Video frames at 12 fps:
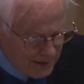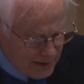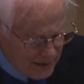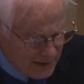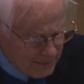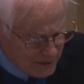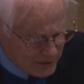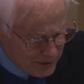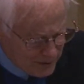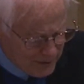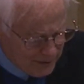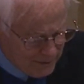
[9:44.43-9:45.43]
In
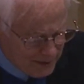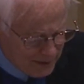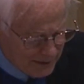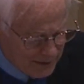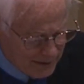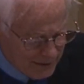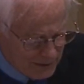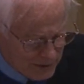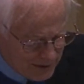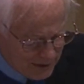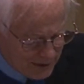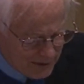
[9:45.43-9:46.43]
pejorative jargon,
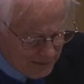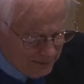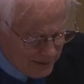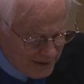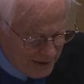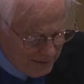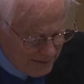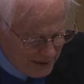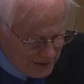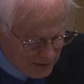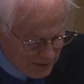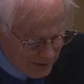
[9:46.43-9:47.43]
jargon, money may
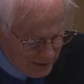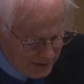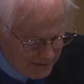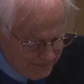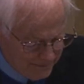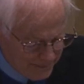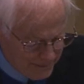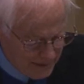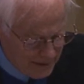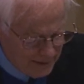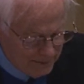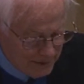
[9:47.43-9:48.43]
talk,
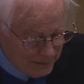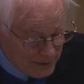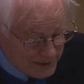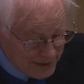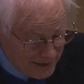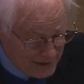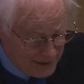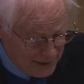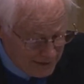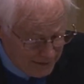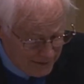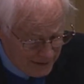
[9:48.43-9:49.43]
but precisely
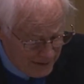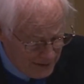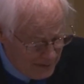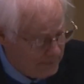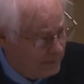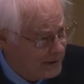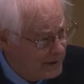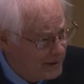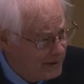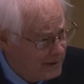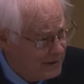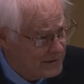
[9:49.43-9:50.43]
defined,
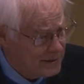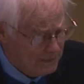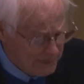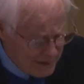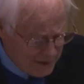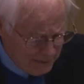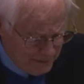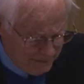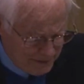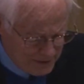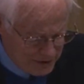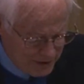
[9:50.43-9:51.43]
money is a medium of
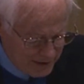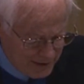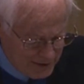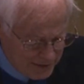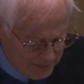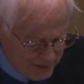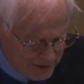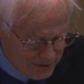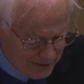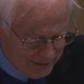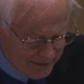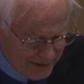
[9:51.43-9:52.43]
exchange, a measure
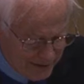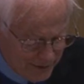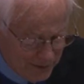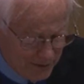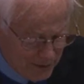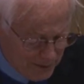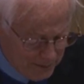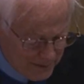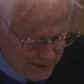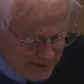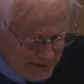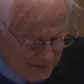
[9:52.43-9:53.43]
of value, or a
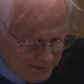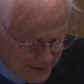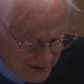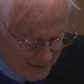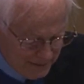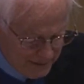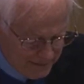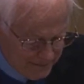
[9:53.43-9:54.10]
means of payment.